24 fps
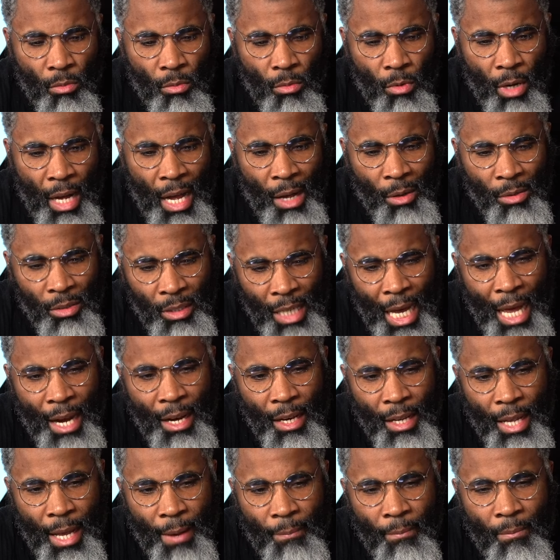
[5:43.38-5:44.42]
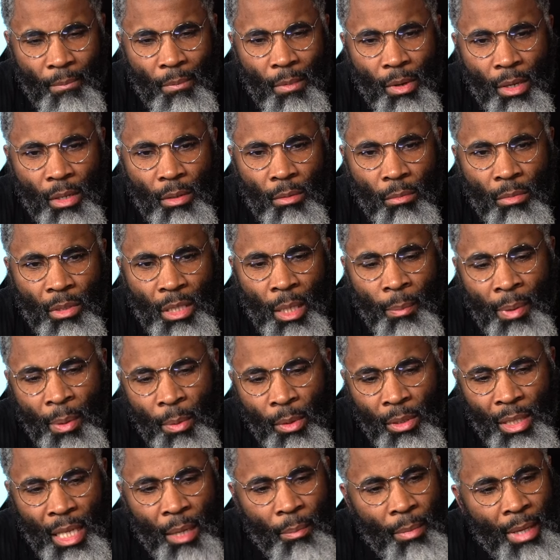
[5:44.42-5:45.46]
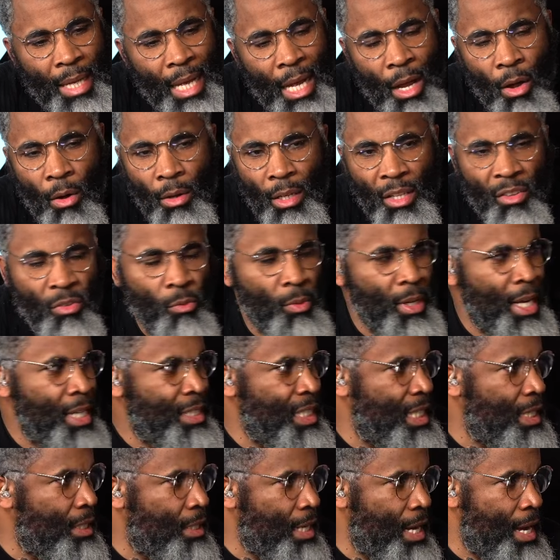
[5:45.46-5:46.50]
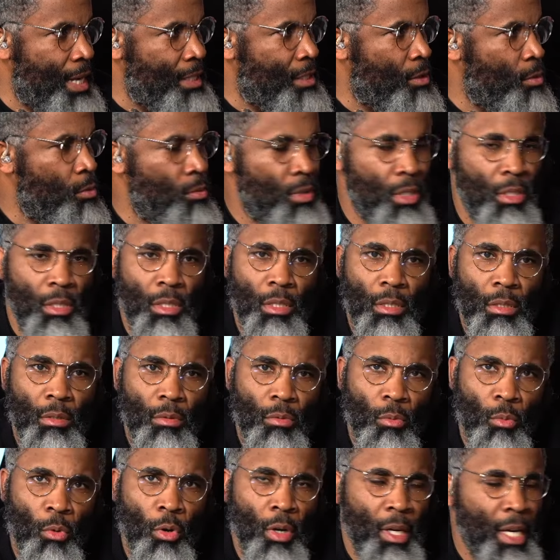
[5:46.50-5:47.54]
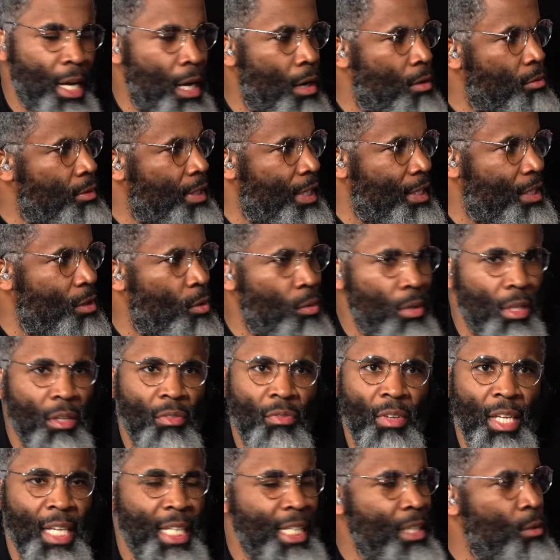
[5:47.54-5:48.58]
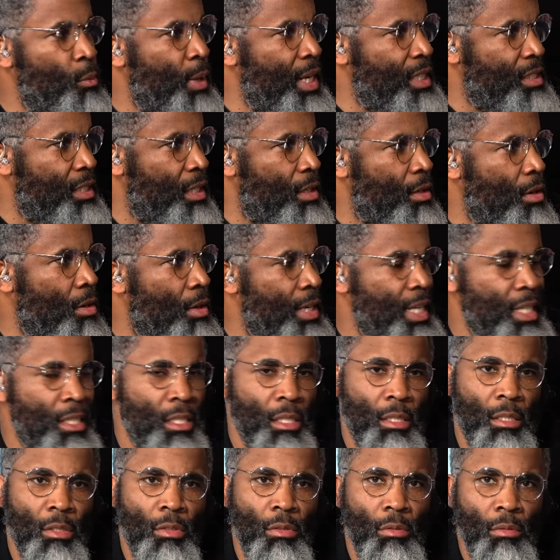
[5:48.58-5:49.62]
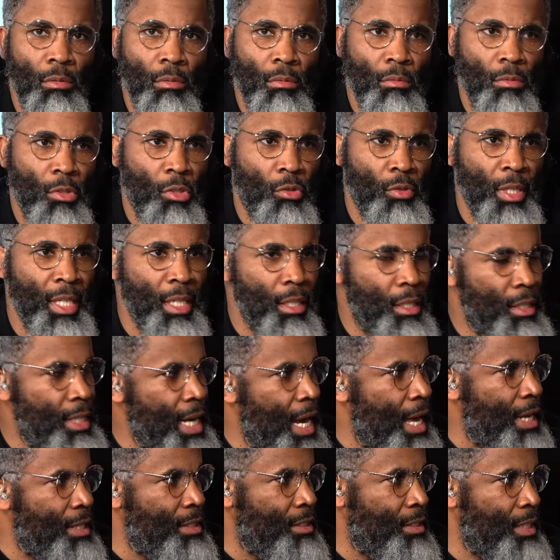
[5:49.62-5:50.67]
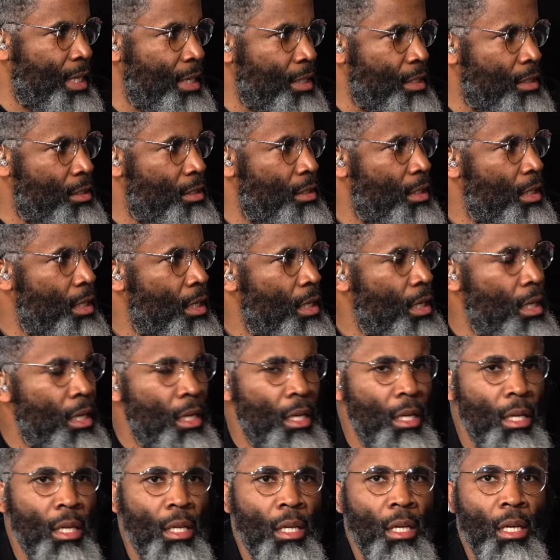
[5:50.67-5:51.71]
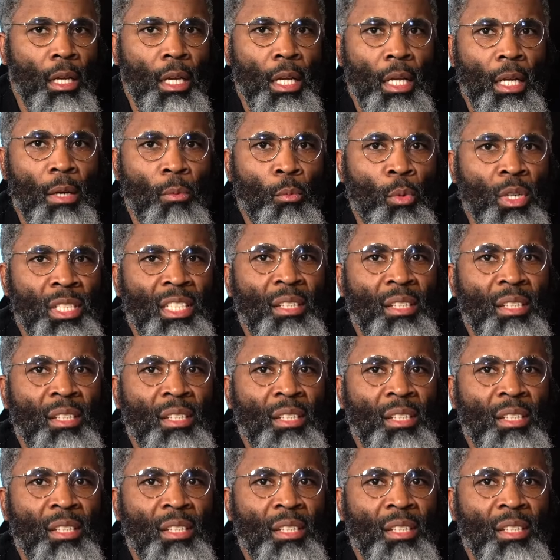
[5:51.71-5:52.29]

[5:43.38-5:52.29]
outside of that, some people say, man, I don't lift. I've seen guys who just work out that don't lift any weights at all. They just straight calisthenics. What's the